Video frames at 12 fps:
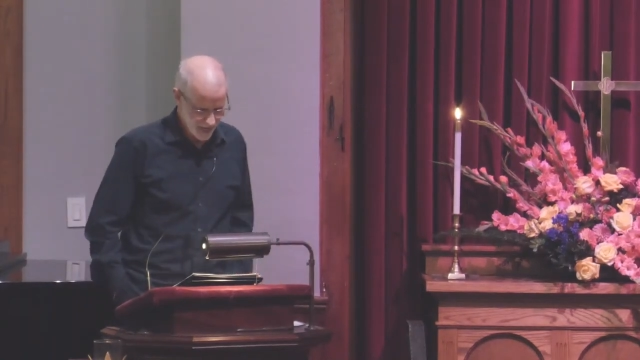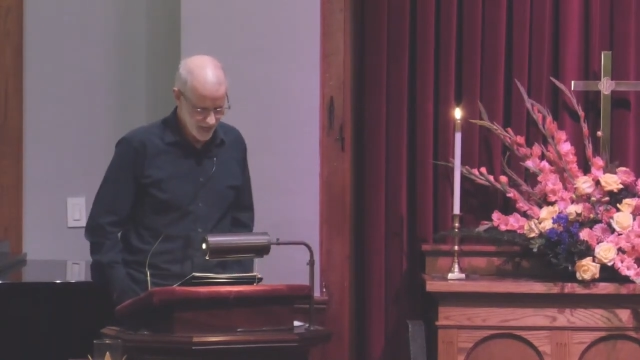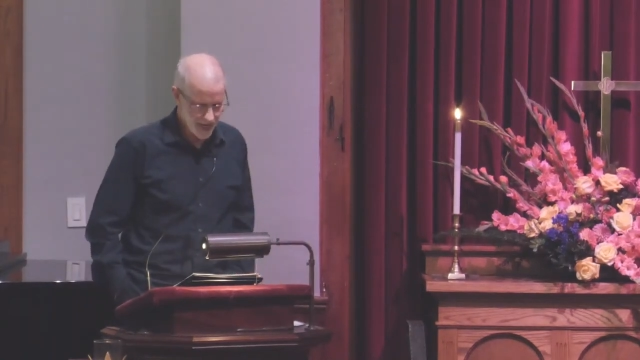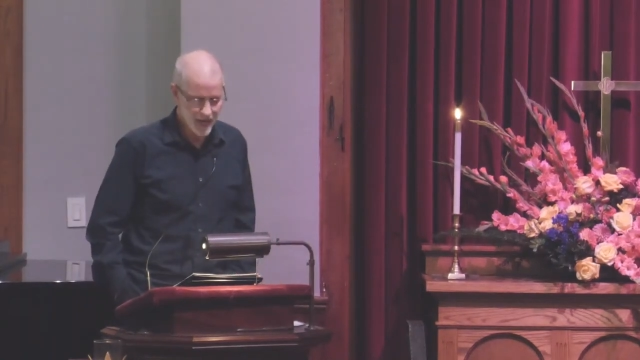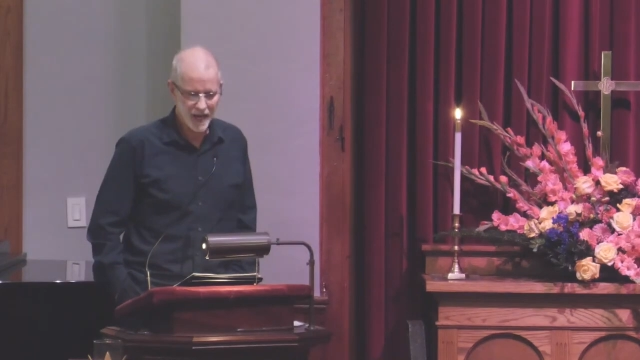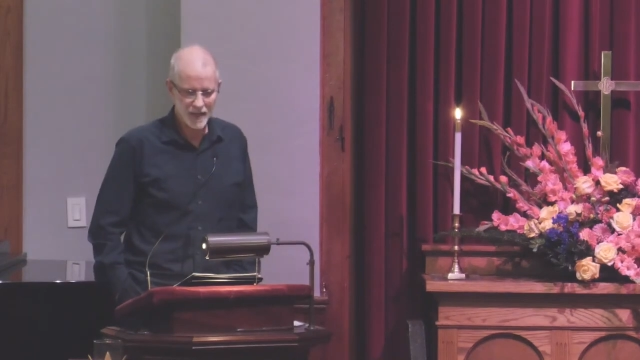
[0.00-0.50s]

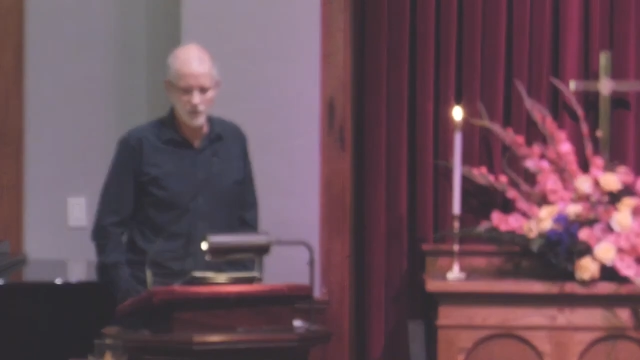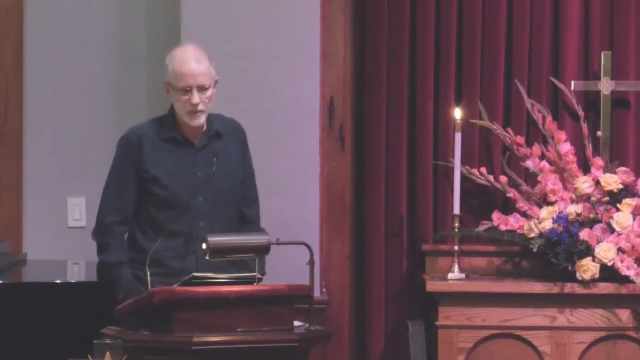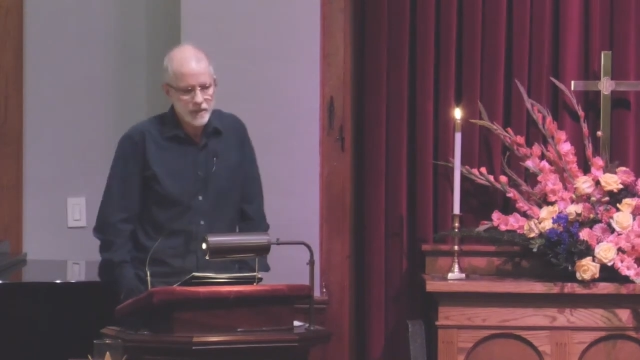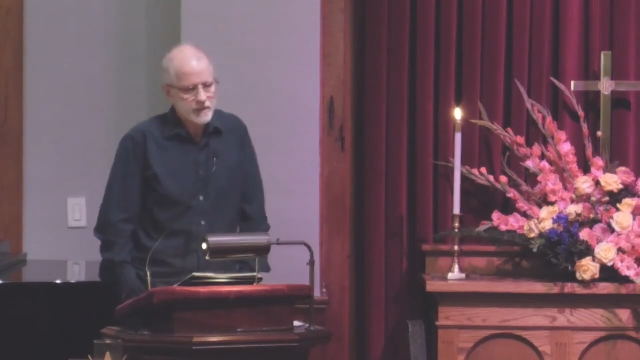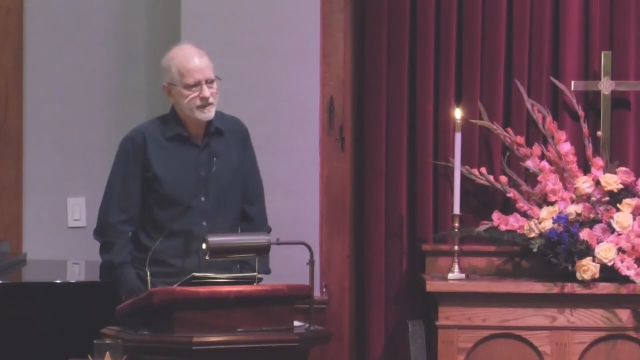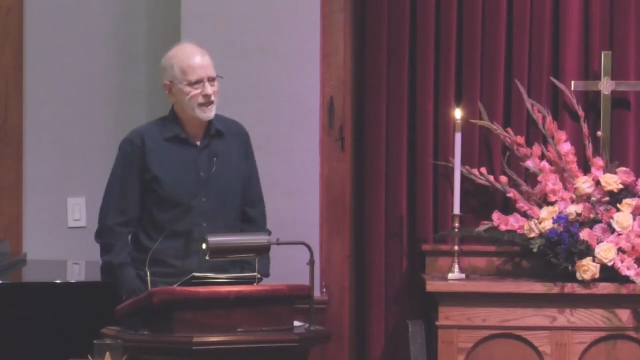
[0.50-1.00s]
And
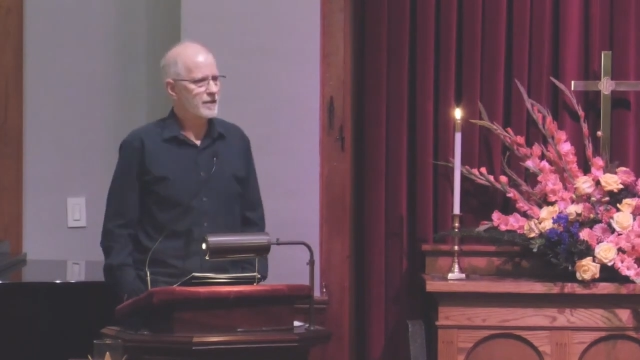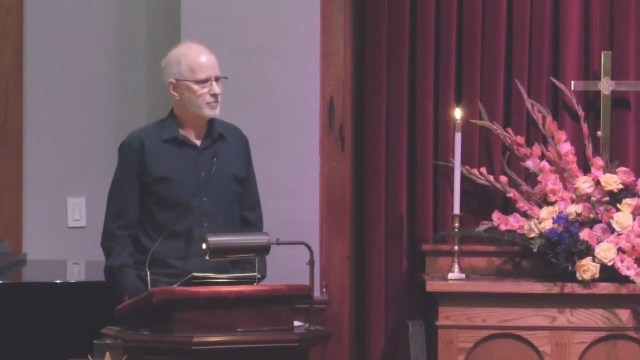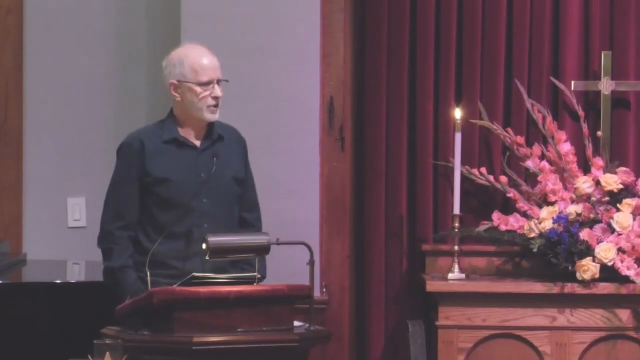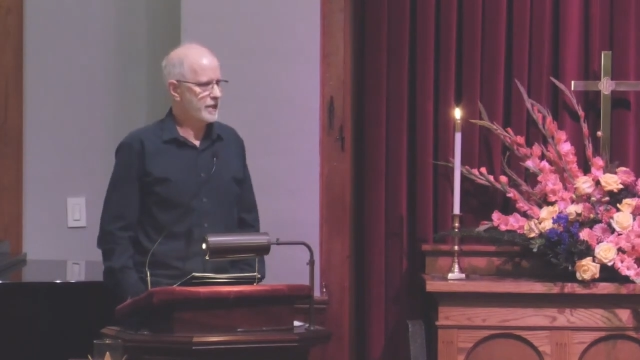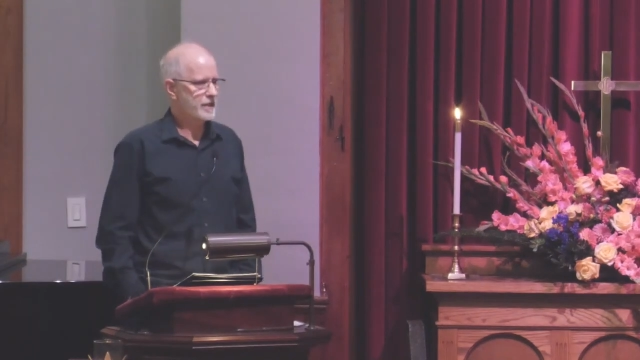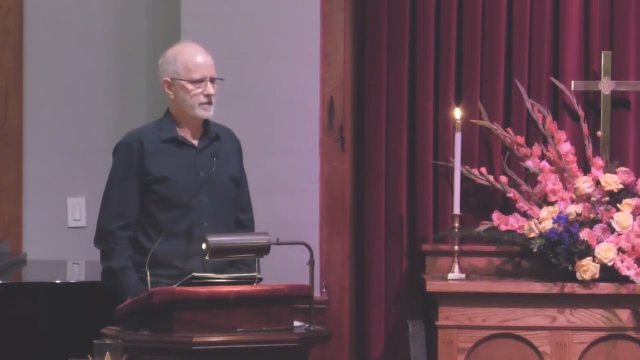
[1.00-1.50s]
we
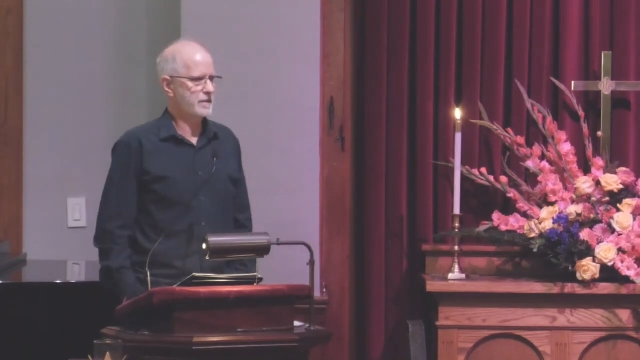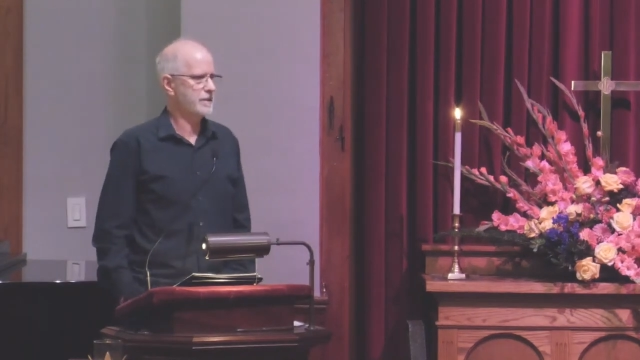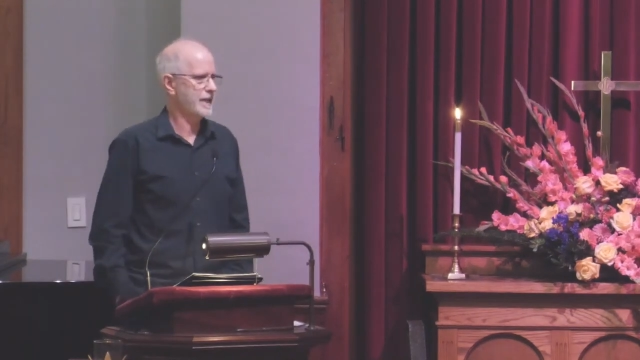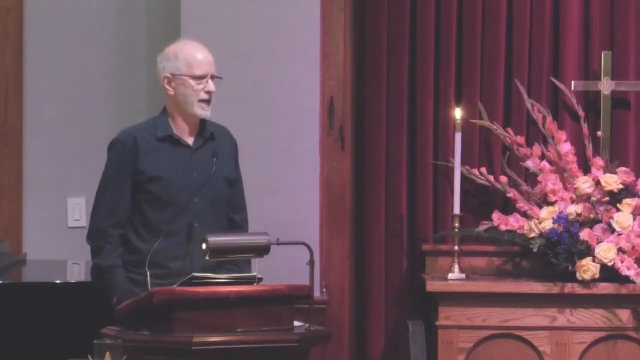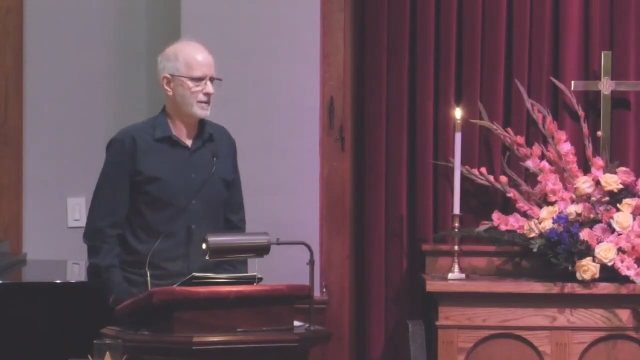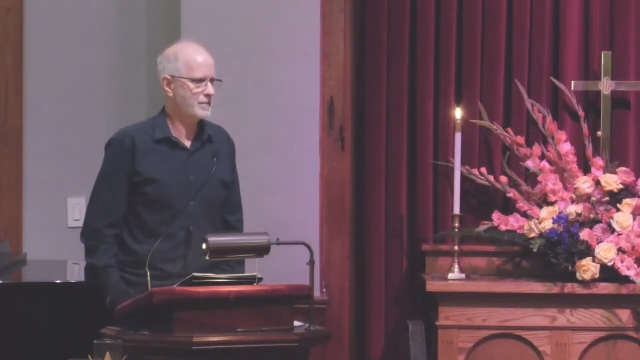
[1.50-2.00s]
celebrated
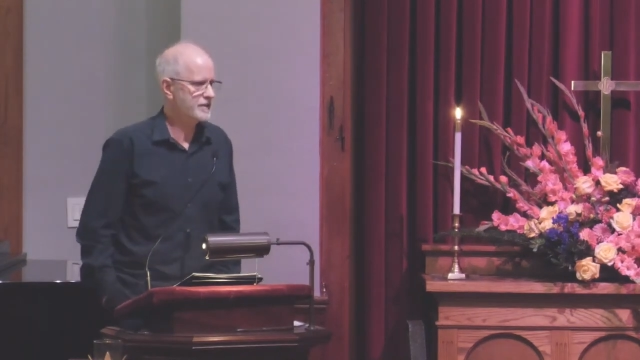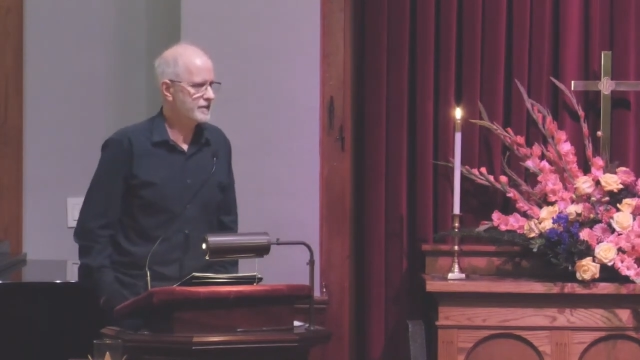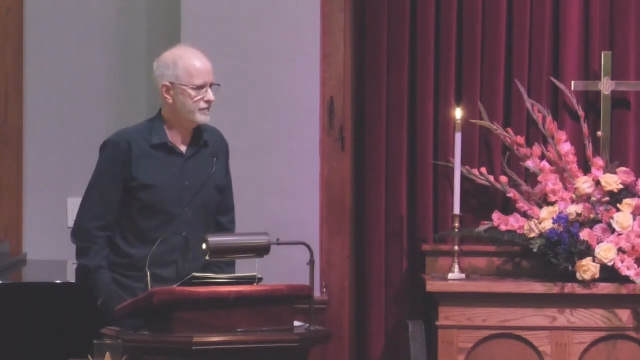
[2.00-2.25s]
the elements